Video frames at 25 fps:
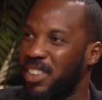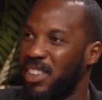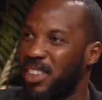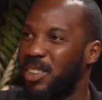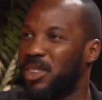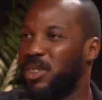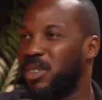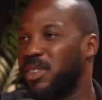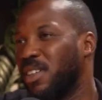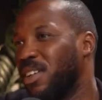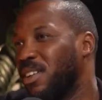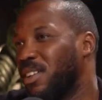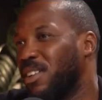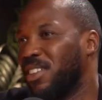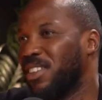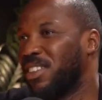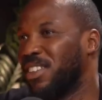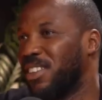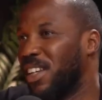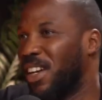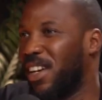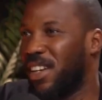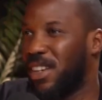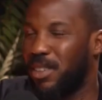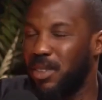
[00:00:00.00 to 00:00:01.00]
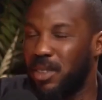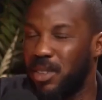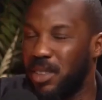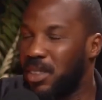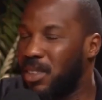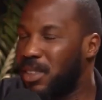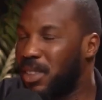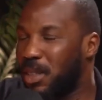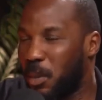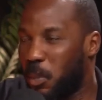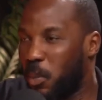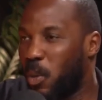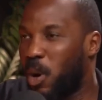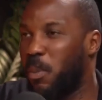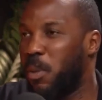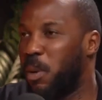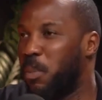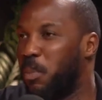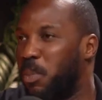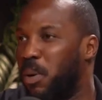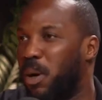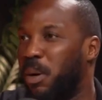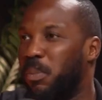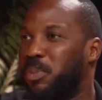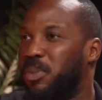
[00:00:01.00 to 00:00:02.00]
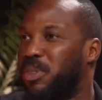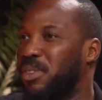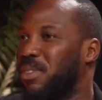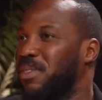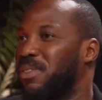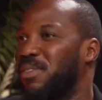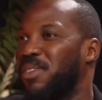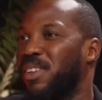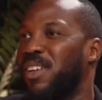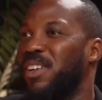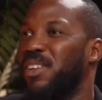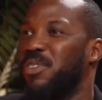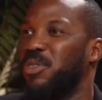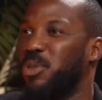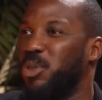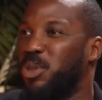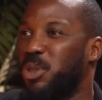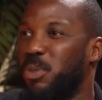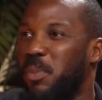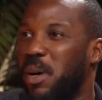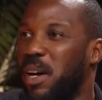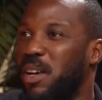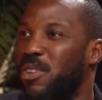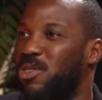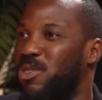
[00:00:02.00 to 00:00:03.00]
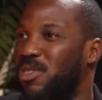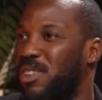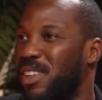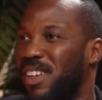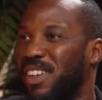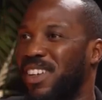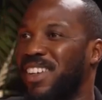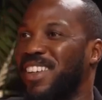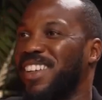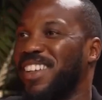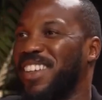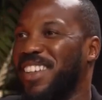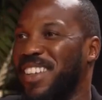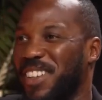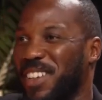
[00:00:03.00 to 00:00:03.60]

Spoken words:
It's it's like mom and pops, very rudimentary.